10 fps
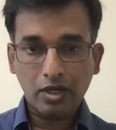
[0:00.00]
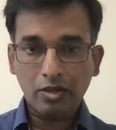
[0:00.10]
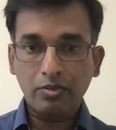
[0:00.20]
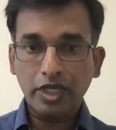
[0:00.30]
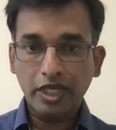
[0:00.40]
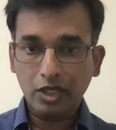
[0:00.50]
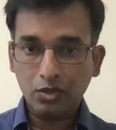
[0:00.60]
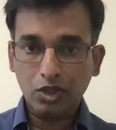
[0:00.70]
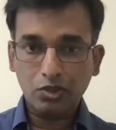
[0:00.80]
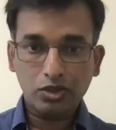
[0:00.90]
being
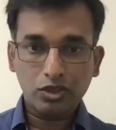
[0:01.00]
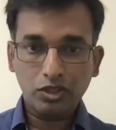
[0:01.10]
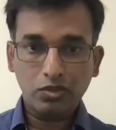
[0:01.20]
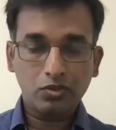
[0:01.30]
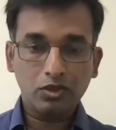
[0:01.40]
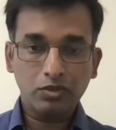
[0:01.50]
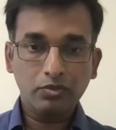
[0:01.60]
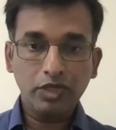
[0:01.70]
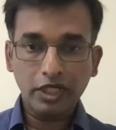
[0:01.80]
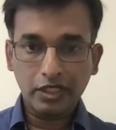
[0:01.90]
able to serve
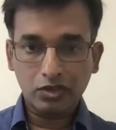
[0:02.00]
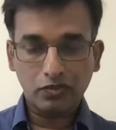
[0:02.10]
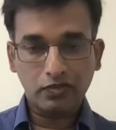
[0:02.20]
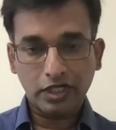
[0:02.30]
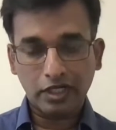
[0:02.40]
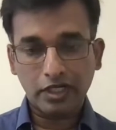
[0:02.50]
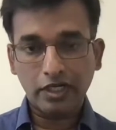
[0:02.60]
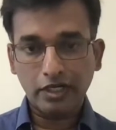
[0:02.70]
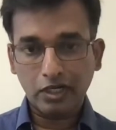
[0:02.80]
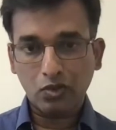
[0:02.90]
millions of concurrent
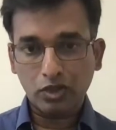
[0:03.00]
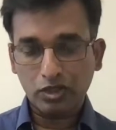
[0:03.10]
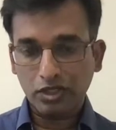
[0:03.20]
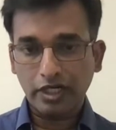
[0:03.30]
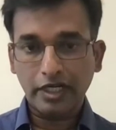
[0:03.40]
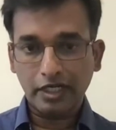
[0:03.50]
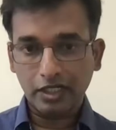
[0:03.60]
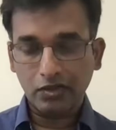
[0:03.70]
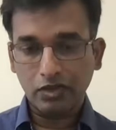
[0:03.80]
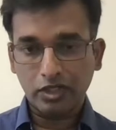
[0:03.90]
requests at any
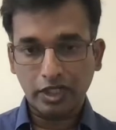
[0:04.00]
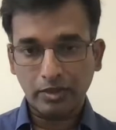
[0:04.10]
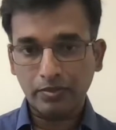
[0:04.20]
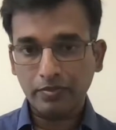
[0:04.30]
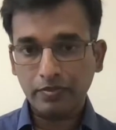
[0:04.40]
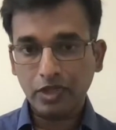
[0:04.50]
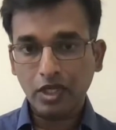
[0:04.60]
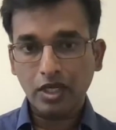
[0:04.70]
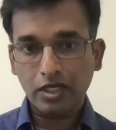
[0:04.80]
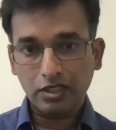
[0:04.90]
given time,
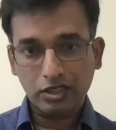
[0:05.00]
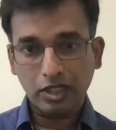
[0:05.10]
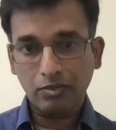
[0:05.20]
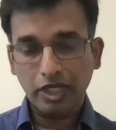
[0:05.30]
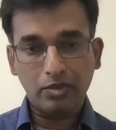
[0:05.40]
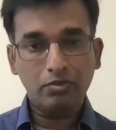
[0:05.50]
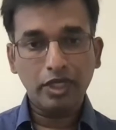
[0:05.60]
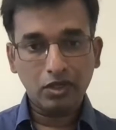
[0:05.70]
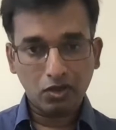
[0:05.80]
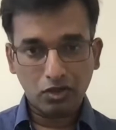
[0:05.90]
at the same time
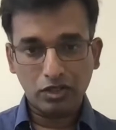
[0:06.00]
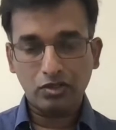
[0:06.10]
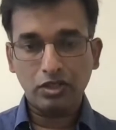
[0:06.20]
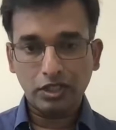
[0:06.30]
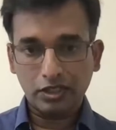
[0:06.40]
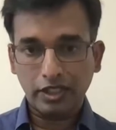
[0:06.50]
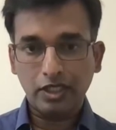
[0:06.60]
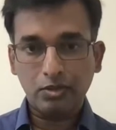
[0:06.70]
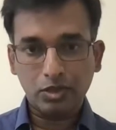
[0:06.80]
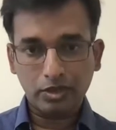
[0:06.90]
being horizontally
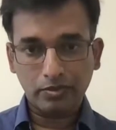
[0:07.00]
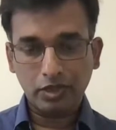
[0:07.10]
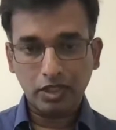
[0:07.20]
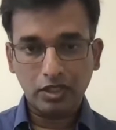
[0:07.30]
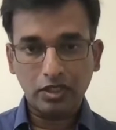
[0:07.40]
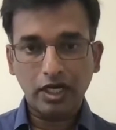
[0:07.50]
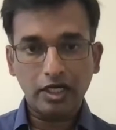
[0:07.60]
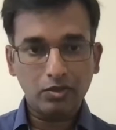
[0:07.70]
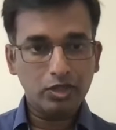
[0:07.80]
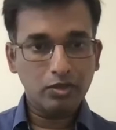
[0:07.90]
scalable. The
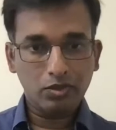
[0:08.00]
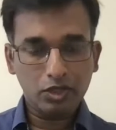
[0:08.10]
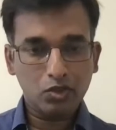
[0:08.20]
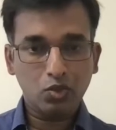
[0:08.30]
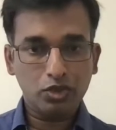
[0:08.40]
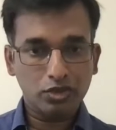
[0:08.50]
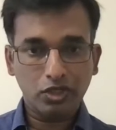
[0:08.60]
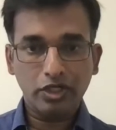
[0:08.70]
RDBMS was not